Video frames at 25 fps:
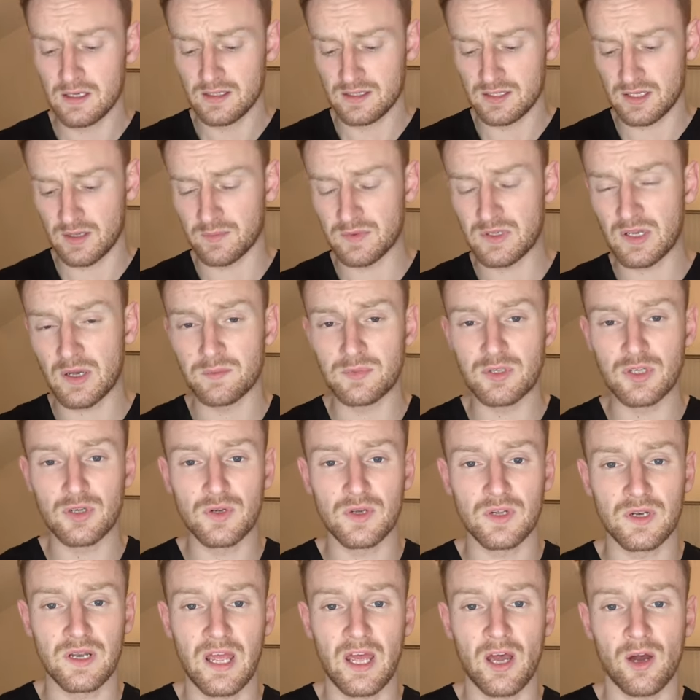Sometimes you
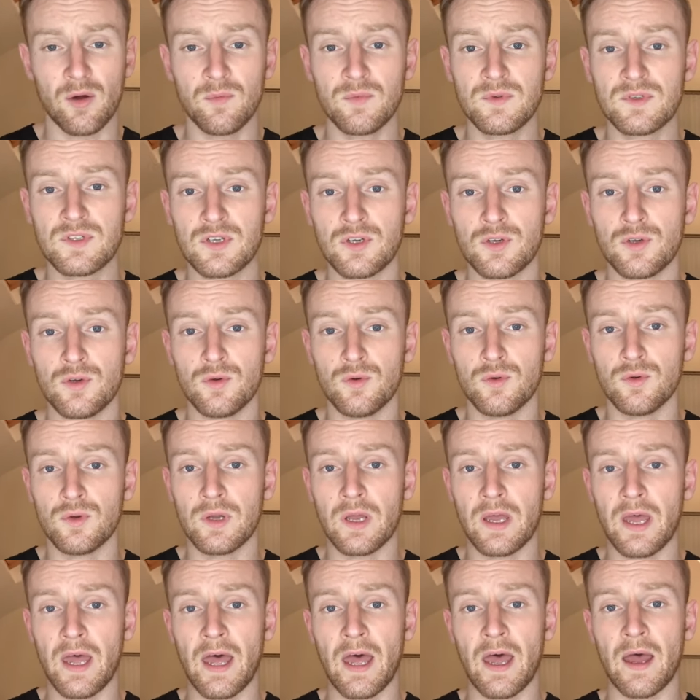can help
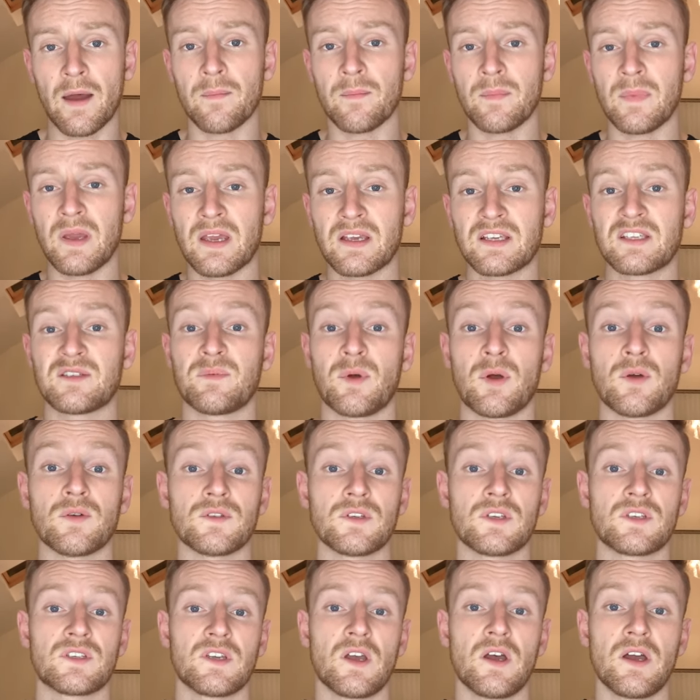to um,
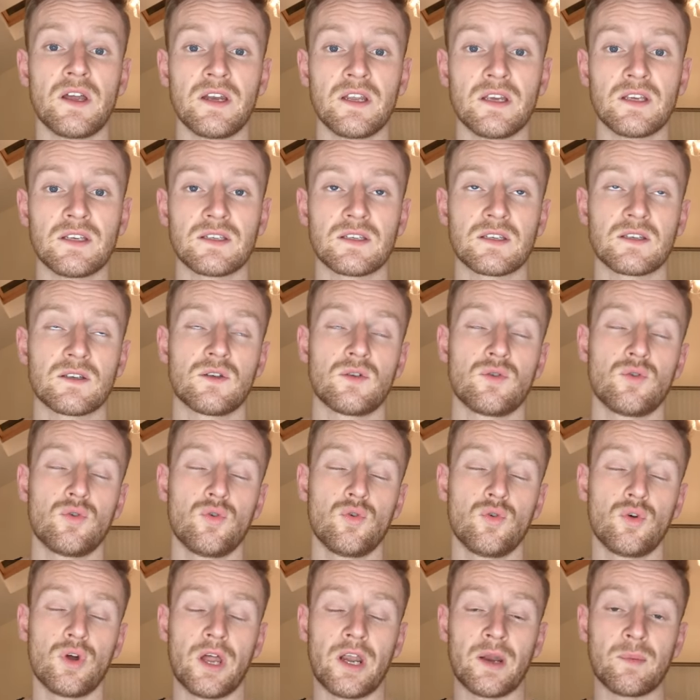expose a sinus.
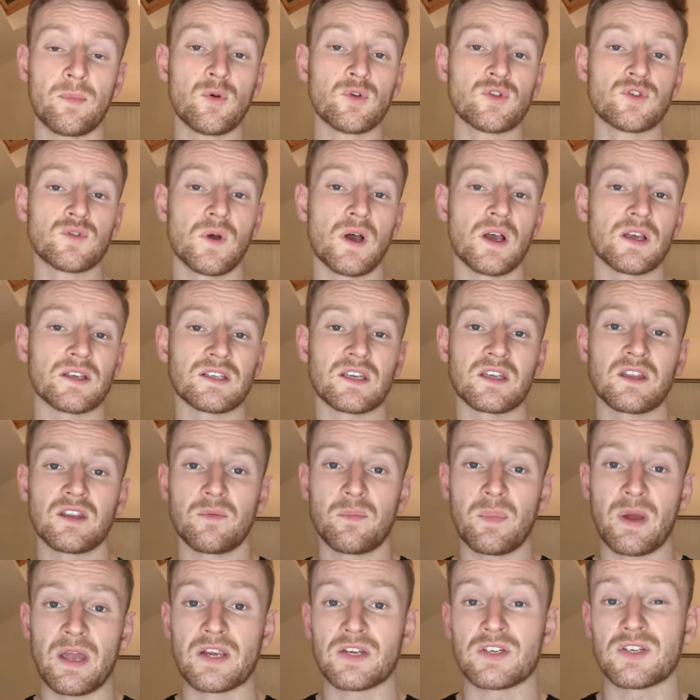And I'm also asking
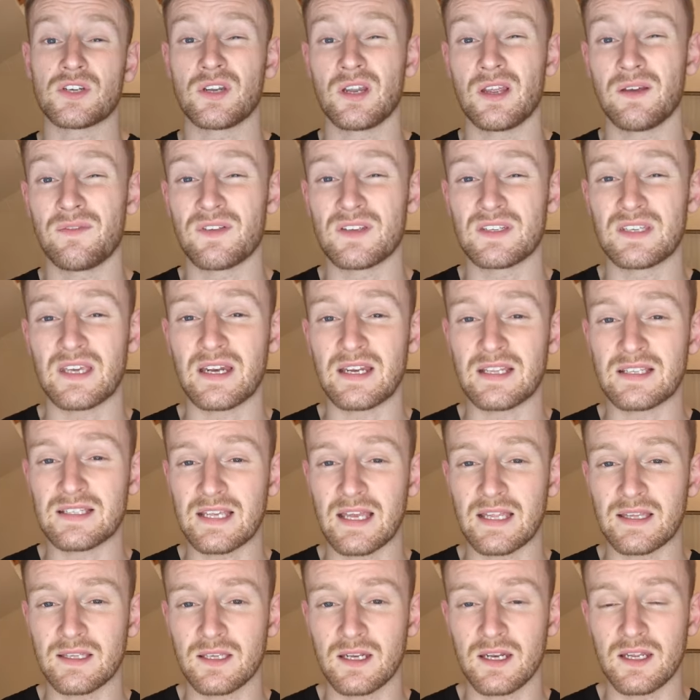the patient if there's any
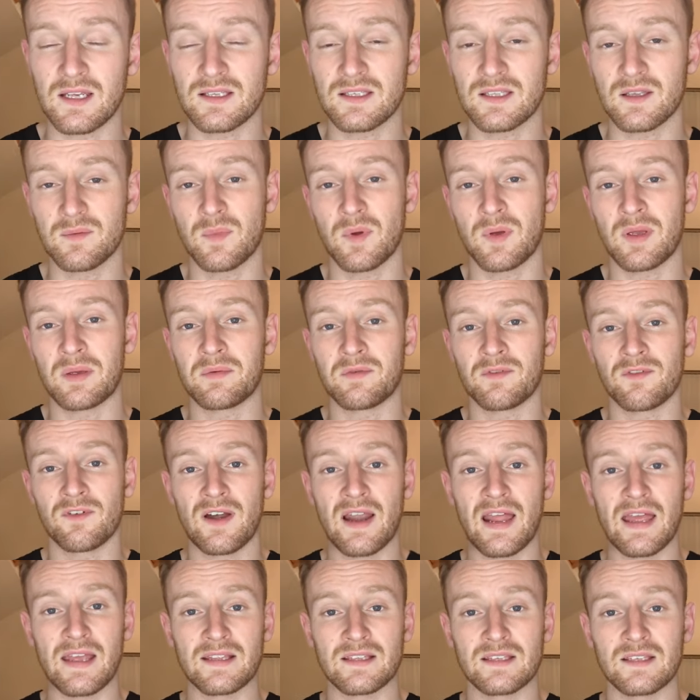tenderness that may be
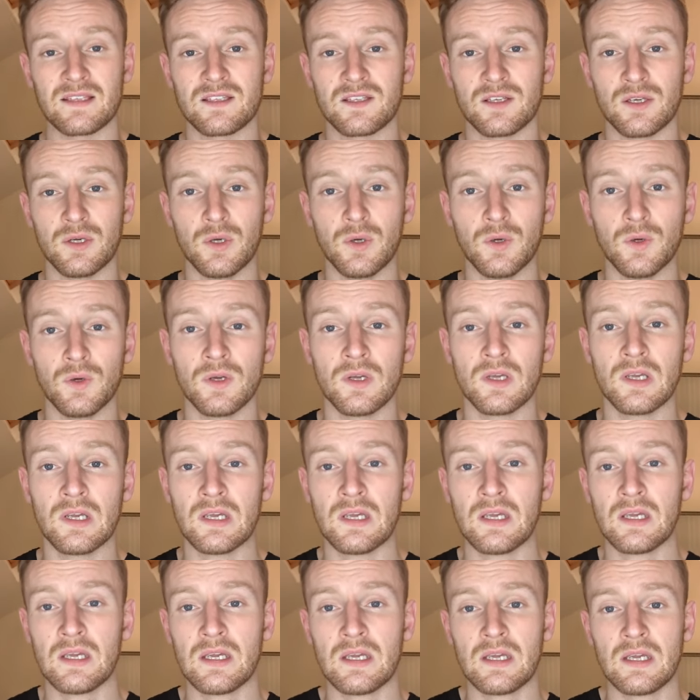related to
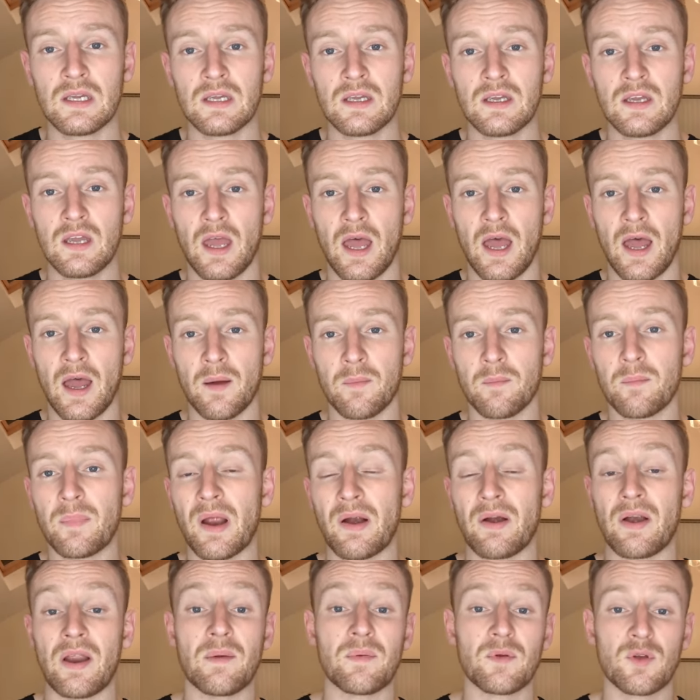um,
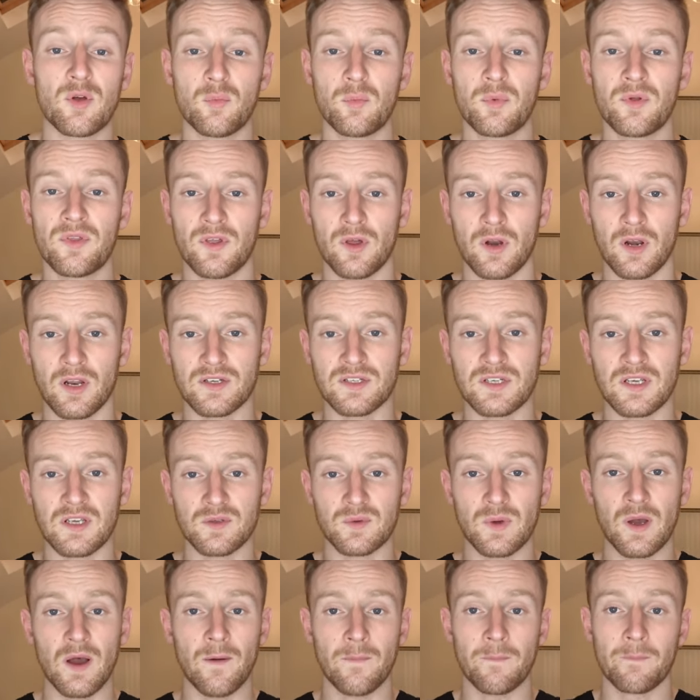periapical pathology
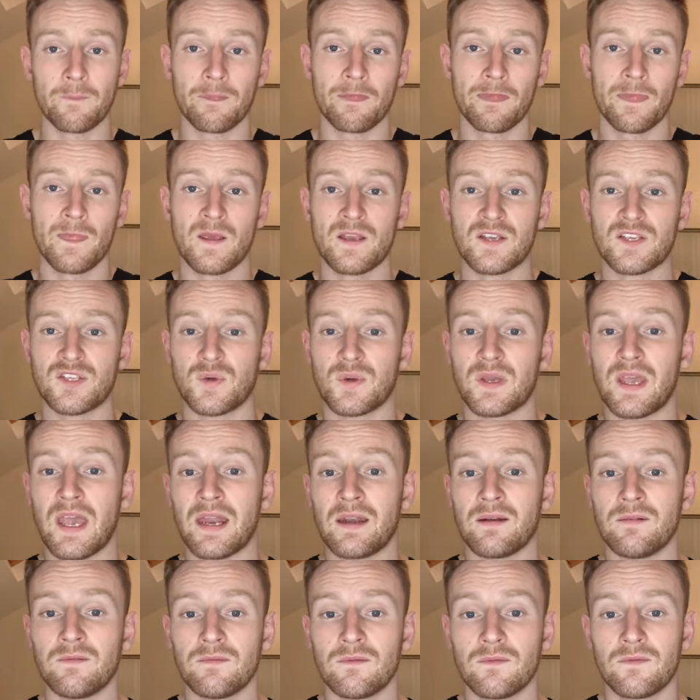as well. So
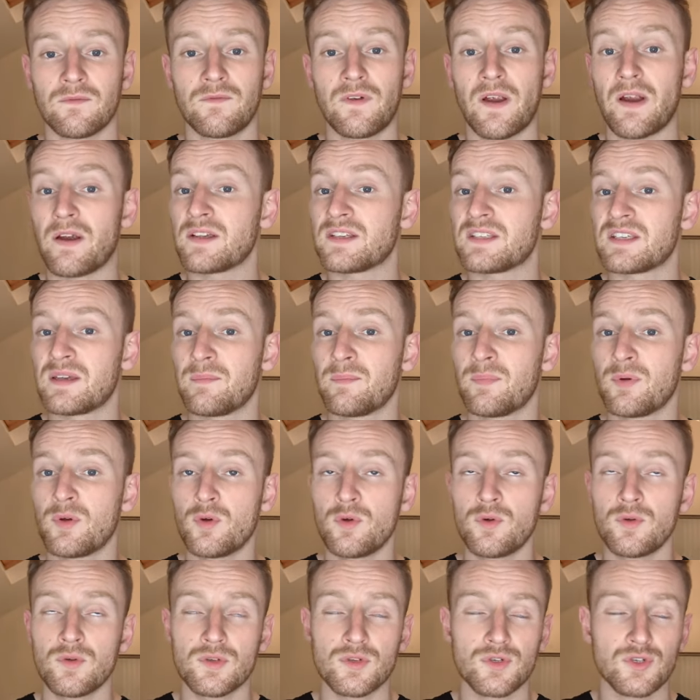again, very
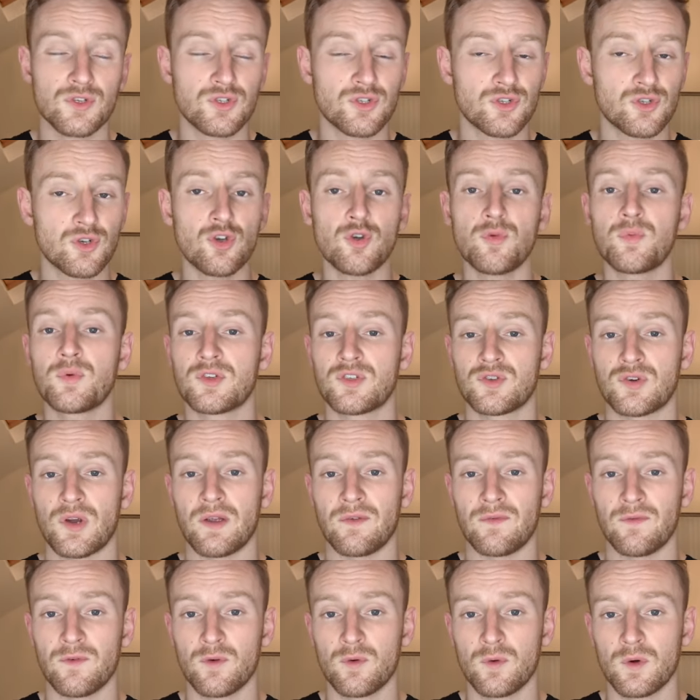simple, super
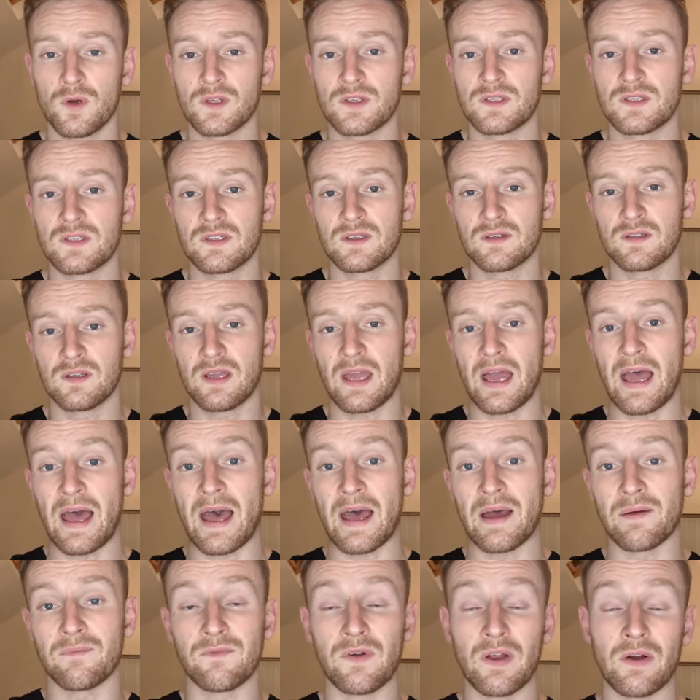straightforward,
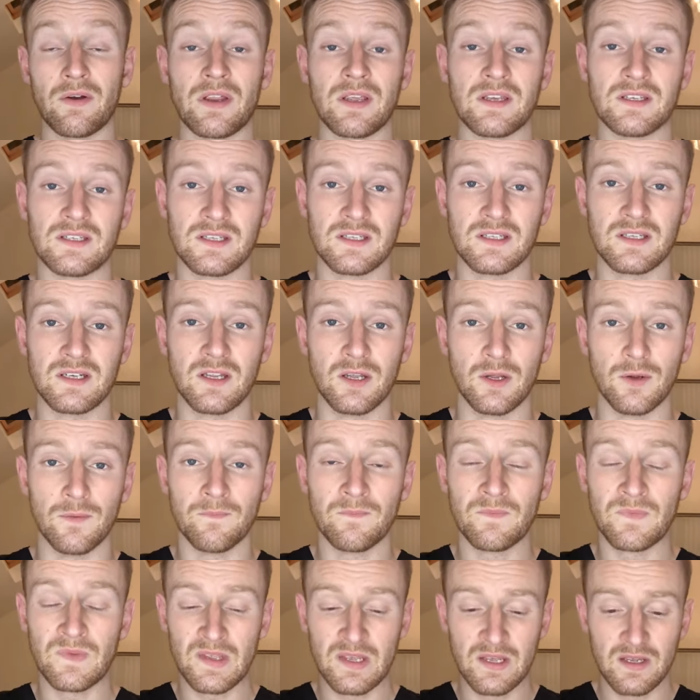and um, very easy to do.